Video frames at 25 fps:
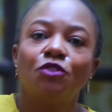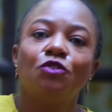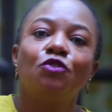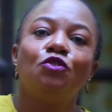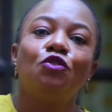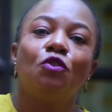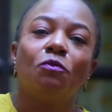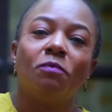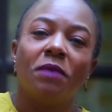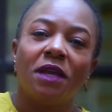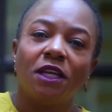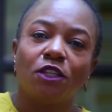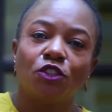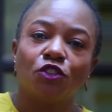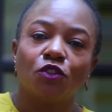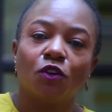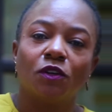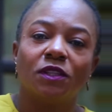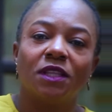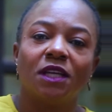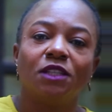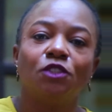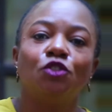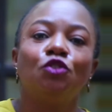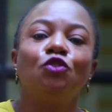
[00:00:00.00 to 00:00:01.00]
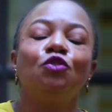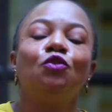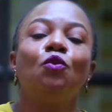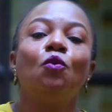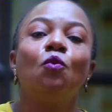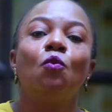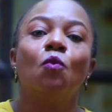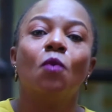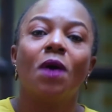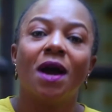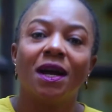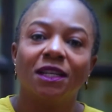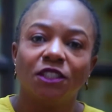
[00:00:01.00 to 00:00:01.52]
you make sure that you
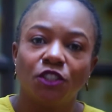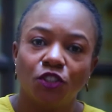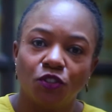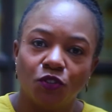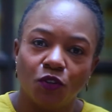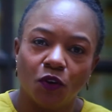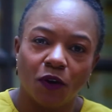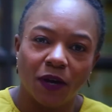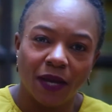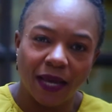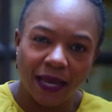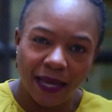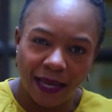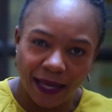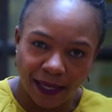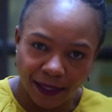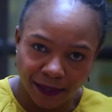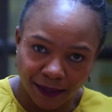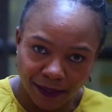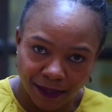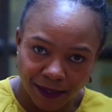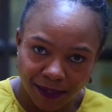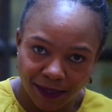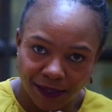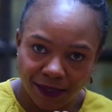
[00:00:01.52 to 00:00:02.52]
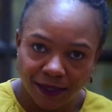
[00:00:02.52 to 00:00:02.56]
wash your hands